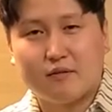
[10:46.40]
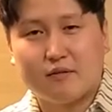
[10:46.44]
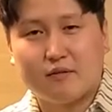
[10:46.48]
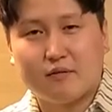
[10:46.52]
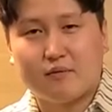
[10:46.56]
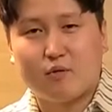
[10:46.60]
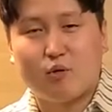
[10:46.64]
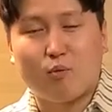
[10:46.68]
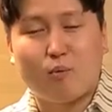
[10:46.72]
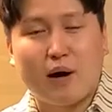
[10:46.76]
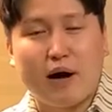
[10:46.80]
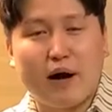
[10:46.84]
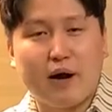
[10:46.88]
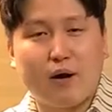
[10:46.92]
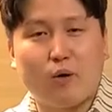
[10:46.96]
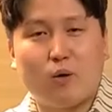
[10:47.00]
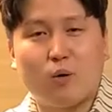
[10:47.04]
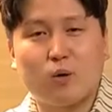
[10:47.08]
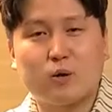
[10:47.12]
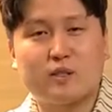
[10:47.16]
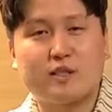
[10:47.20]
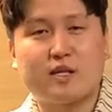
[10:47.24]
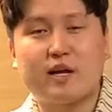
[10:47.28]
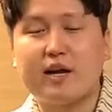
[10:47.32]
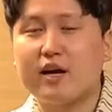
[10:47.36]
for my
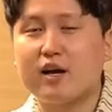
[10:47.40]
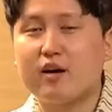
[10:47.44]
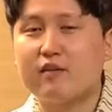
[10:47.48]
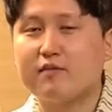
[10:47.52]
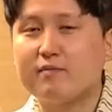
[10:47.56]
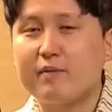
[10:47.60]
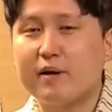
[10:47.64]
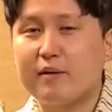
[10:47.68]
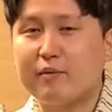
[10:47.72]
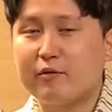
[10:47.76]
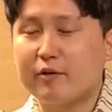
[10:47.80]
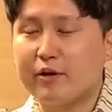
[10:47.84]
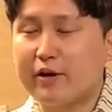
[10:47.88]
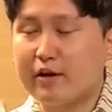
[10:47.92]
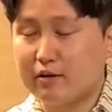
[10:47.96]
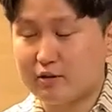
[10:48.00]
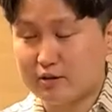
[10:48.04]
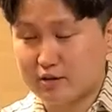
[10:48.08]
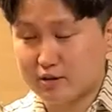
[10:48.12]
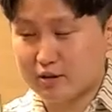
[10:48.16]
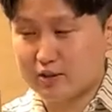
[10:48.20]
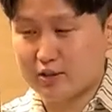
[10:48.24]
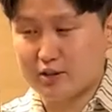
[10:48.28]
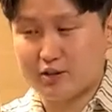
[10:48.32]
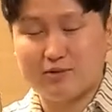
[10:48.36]
own sake of memory, I'll
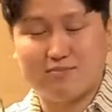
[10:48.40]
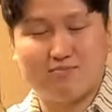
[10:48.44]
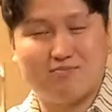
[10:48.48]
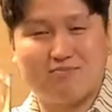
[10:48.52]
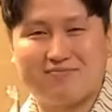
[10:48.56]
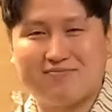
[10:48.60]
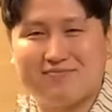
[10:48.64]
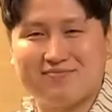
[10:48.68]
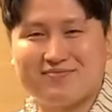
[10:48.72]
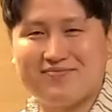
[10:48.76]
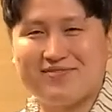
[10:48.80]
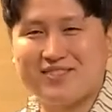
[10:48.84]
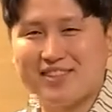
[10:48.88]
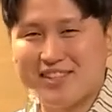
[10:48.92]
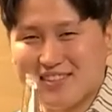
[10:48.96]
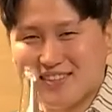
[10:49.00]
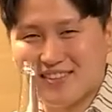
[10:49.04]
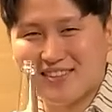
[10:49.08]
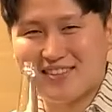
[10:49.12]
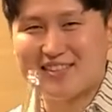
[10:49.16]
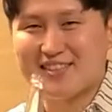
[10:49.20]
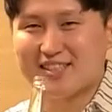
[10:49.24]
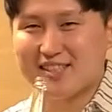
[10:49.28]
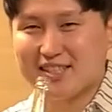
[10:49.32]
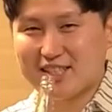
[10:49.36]
just
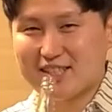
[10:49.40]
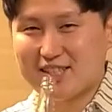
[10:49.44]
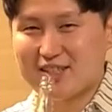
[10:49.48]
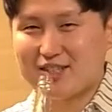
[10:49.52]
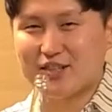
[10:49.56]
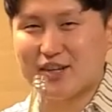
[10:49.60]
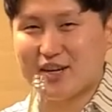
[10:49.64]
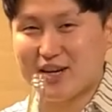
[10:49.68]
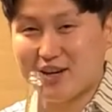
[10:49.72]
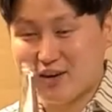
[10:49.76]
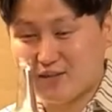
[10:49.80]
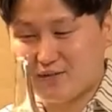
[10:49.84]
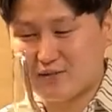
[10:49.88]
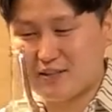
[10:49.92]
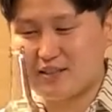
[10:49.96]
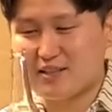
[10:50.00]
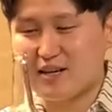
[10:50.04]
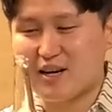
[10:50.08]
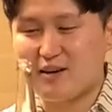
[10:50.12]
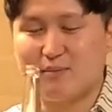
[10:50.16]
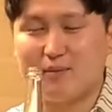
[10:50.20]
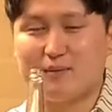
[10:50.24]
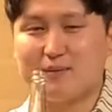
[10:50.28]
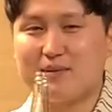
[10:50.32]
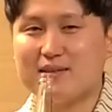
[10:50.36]
drink it off the
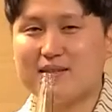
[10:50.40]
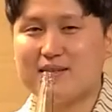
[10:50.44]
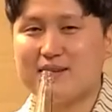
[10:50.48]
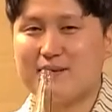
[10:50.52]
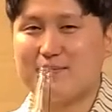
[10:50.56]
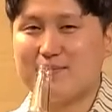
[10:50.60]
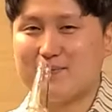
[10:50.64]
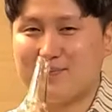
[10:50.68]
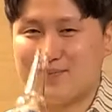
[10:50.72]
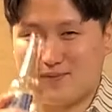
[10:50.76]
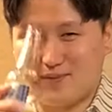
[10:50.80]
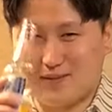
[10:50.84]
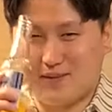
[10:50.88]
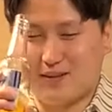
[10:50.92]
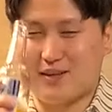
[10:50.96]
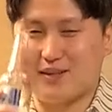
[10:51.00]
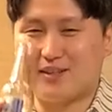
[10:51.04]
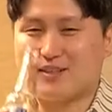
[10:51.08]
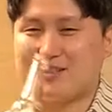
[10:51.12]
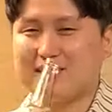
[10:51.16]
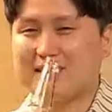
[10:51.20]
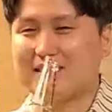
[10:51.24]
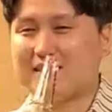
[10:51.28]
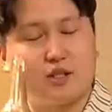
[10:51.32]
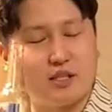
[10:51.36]
top of the tip.
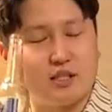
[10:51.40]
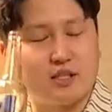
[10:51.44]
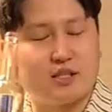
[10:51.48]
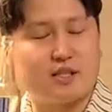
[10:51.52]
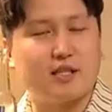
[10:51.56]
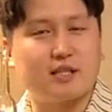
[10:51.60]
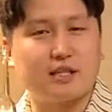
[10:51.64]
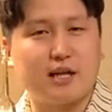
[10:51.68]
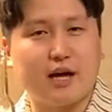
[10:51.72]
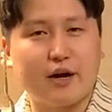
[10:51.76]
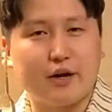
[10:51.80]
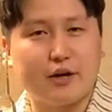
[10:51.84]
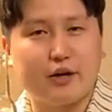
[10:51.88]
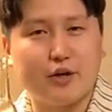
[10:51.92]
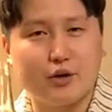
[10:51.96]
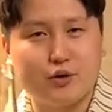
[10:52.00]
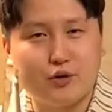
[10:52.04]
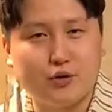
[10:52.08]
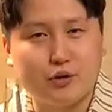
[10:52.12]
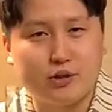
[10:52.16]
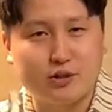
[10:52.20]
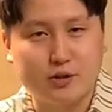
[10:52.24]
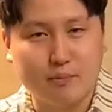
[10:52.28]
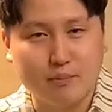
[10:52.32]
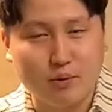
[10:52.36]
This is how
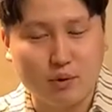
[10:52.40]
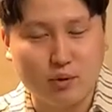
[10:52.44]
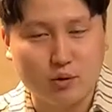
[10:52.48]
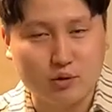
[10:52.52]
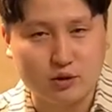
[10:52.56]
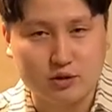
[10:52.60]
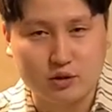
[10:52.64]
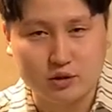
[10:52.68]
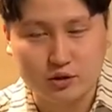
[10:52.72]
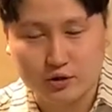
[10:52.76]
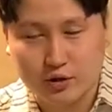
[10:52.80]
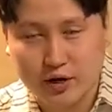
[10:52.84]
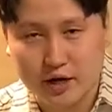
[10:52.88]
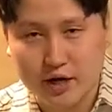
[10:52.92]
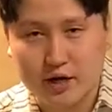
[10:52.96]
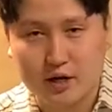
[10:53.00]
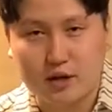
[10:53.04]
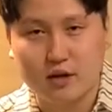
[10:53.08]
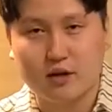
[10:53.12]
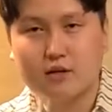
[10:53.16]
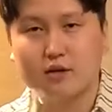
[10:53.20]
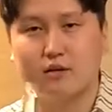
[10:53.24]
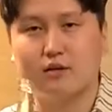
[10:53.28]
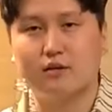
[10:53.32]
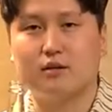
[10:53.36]
you're supposed to drink.
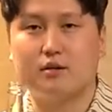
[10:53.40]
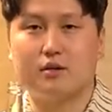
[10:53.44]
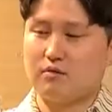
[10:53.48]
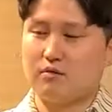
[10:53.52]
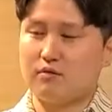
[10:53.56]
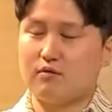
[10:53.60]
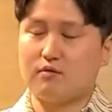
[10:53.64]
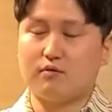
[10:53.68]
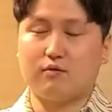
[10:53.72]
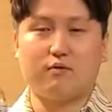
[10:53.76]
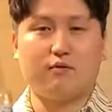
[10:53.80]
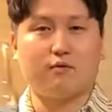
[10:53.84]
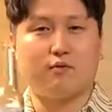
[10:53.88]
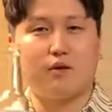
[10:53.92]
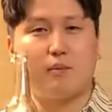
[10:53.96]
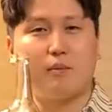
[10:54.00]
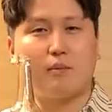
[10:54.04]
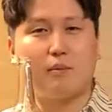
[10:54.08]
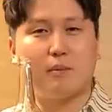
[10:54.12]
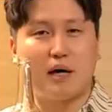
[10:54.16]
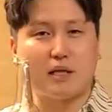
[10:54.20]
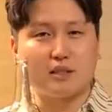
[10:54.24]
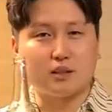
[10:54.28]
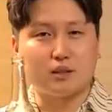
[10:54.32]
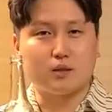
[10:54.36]
From a
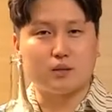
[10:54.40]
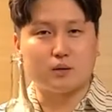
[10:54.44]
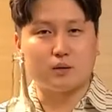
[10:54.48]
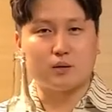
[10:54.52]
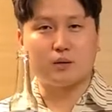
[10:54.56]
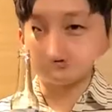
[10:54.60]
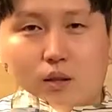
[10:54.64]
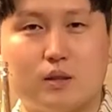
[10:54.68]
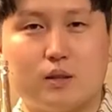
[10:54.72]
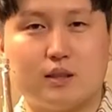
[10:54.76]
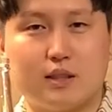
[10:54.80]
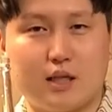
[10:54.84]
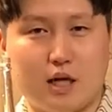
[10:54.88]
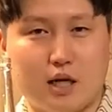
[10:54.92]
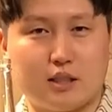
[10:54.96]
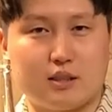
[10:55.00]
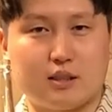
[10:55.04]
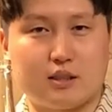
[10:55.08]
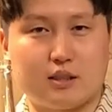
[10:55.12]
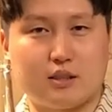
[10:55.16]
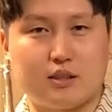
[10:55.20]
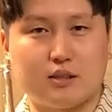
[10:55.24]
bottle, yes.